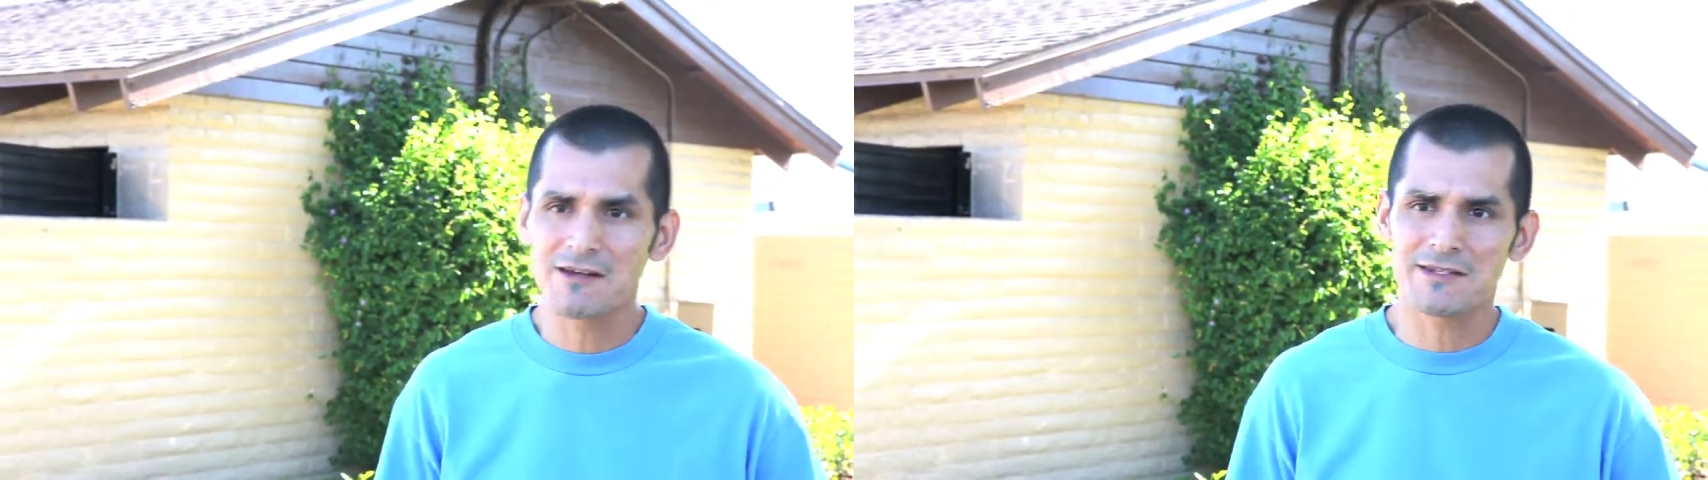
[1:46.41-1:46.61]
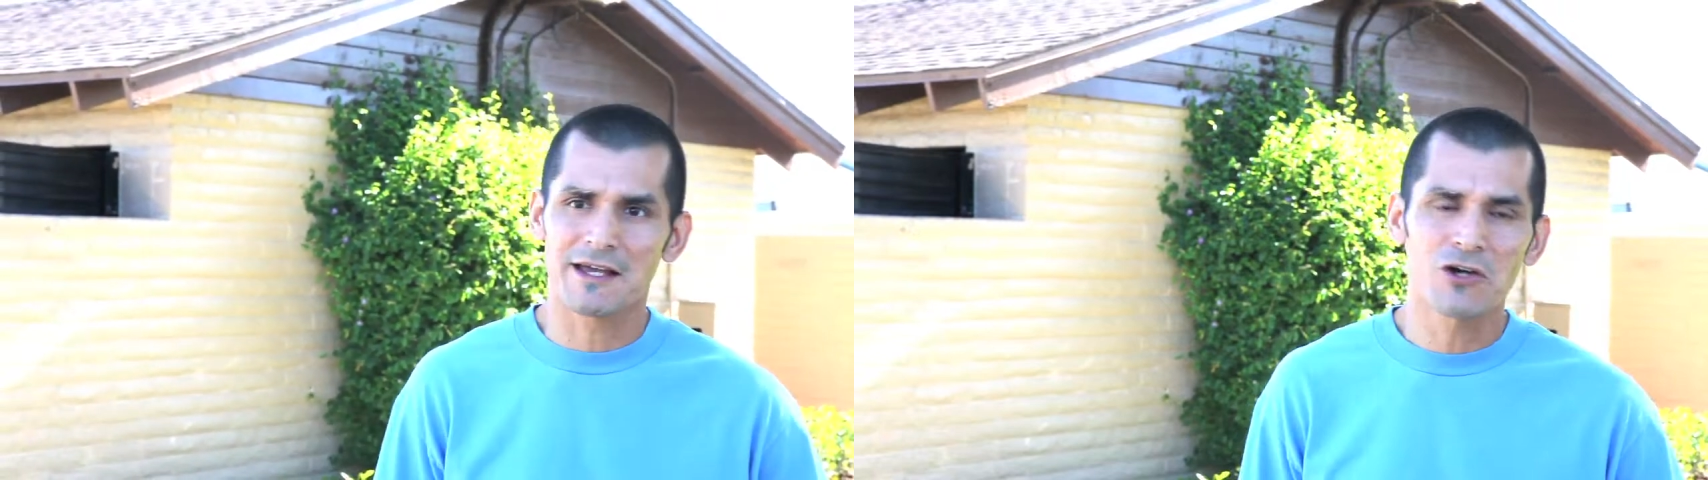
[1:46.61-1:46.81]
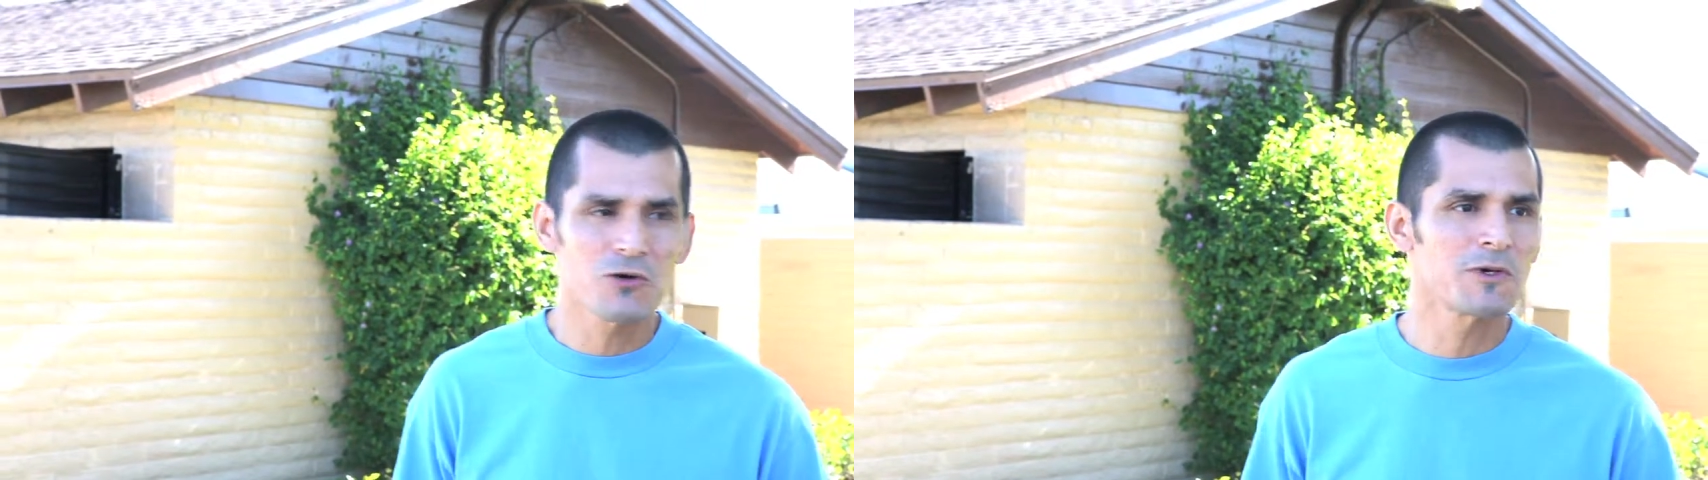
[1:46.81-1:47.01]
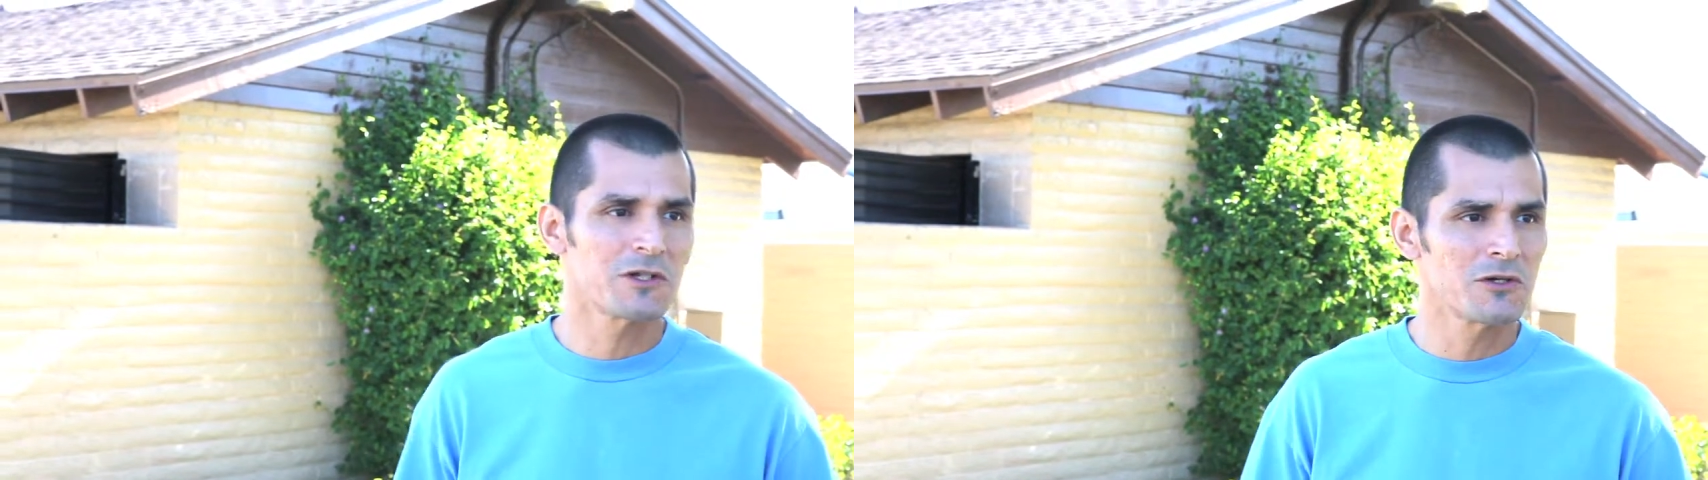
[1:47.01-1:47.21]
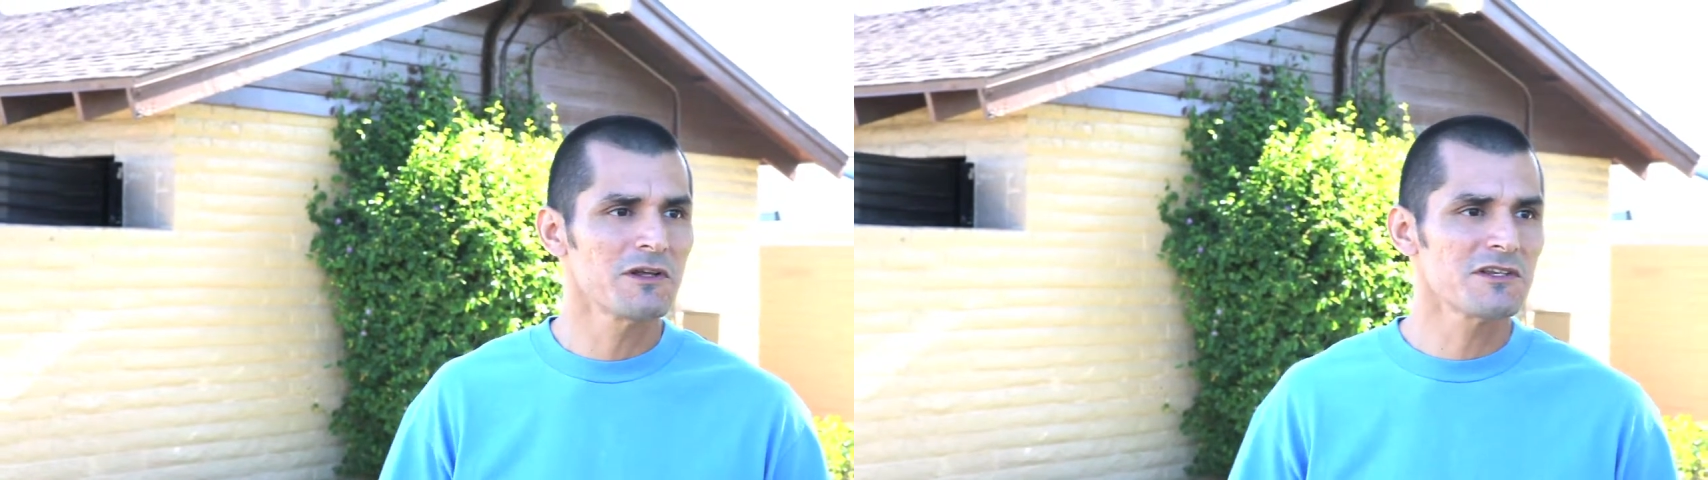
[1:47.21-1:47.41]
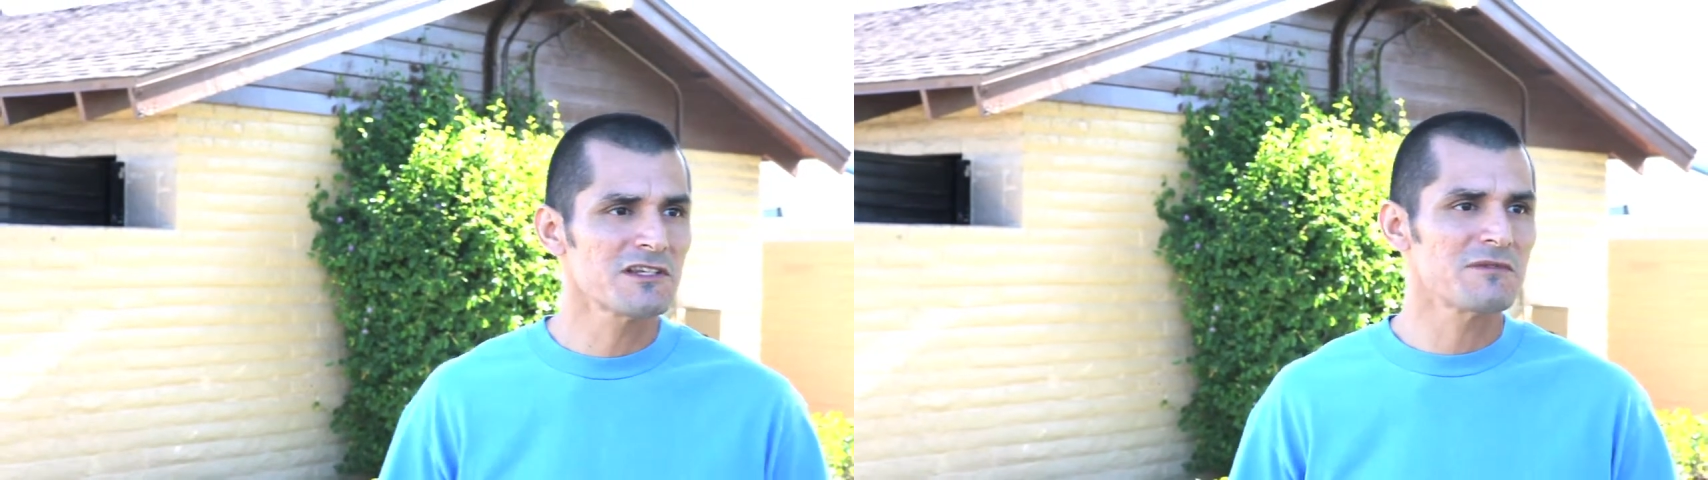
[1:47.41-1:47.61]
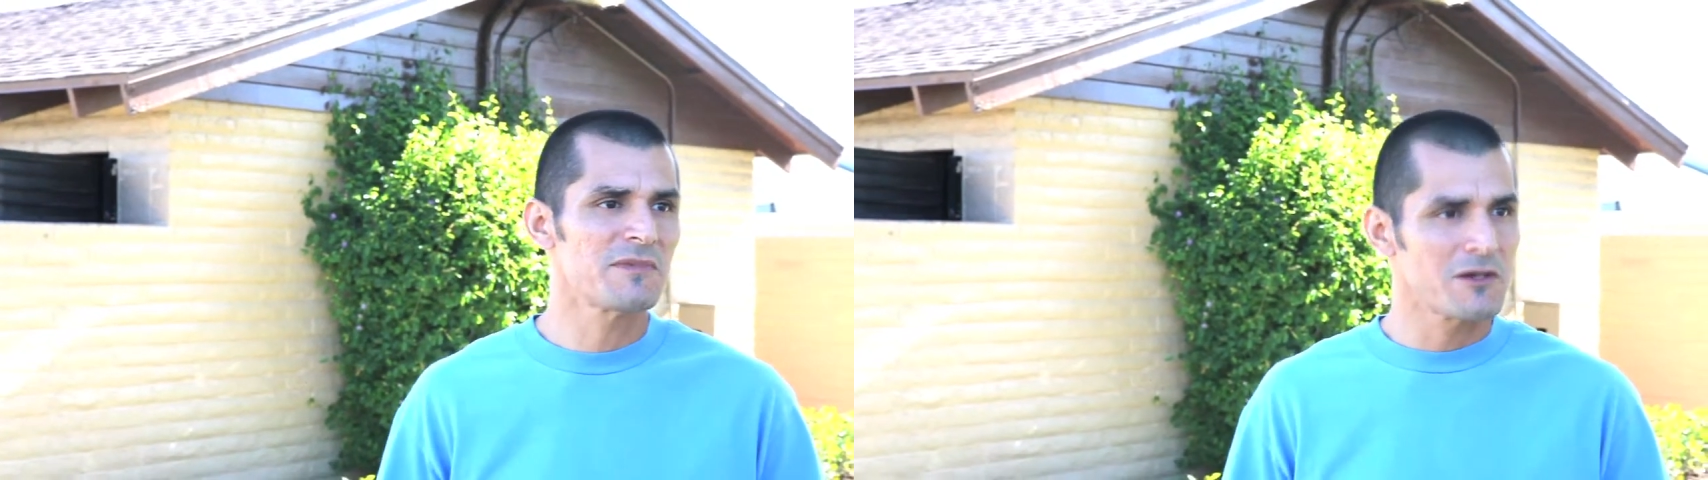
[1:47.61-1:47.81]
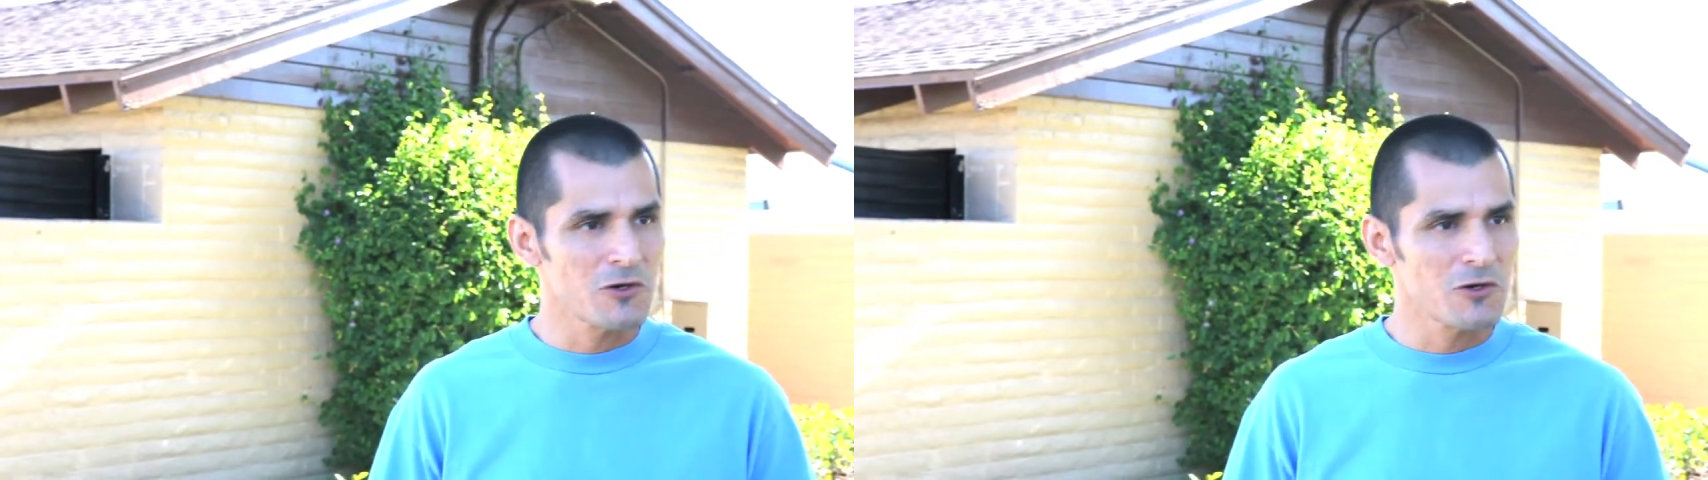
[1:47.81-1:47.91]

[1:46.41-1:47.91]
I was like, who would do this to me?